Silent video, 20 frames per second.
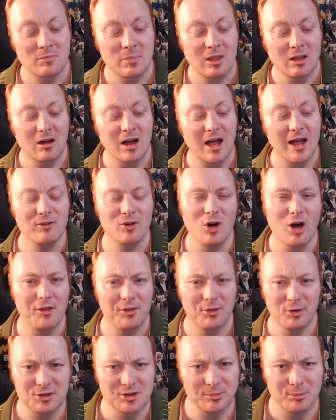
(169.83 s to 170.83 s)
I've gone
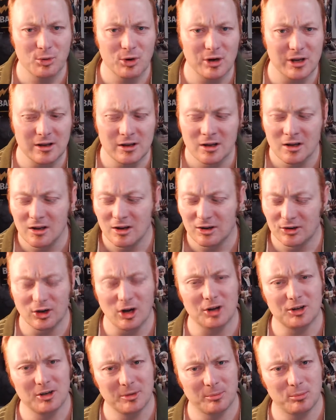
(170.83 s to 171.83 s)
through some pretty
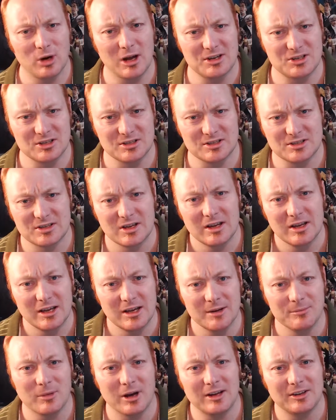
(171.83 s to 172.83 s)
dark depressions
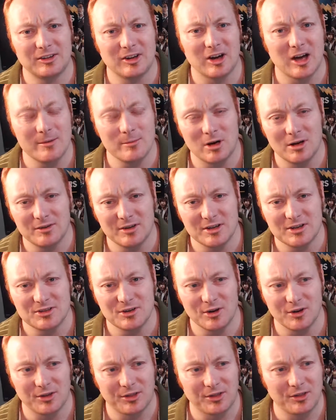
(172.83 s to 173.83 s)
in my time on this
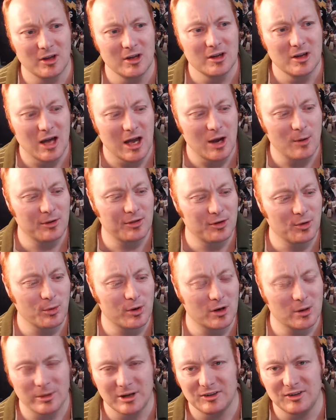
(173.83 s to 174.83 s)
earth. I went through one
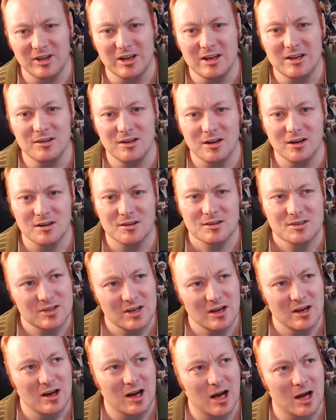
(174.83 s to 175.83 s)
in my teen years,
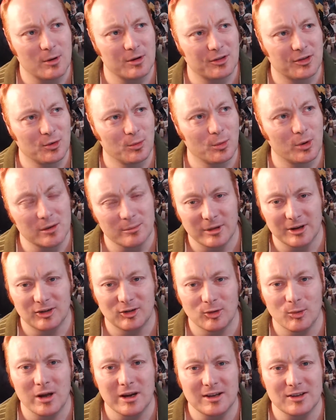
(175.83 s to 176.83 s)
I went through one in my
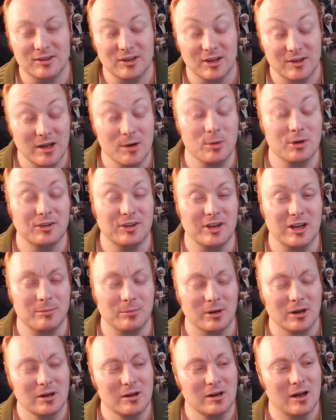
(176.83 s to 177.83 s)
20s, and they were deep
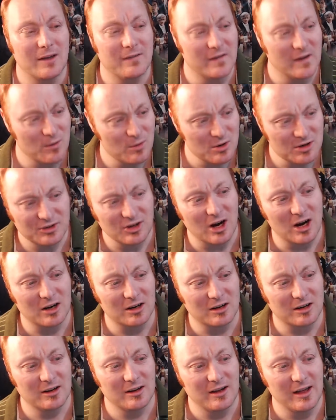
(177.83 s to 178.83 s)
and they were
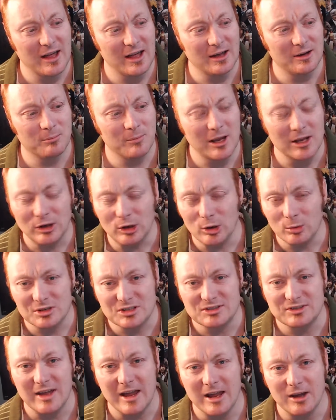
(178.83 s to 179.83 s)
dark, and make no
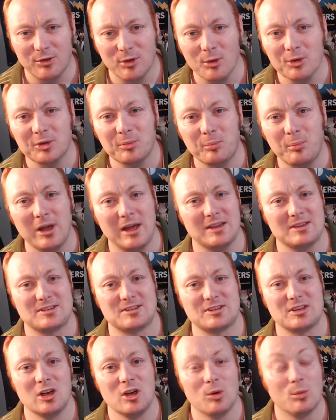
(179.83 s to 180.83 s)
mistake, those
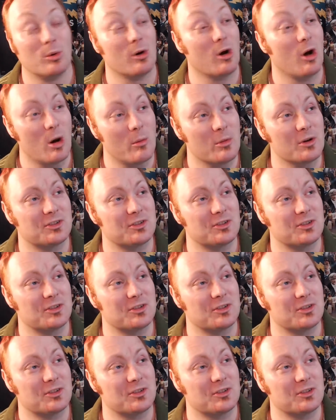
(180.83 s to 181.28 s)
pits were almost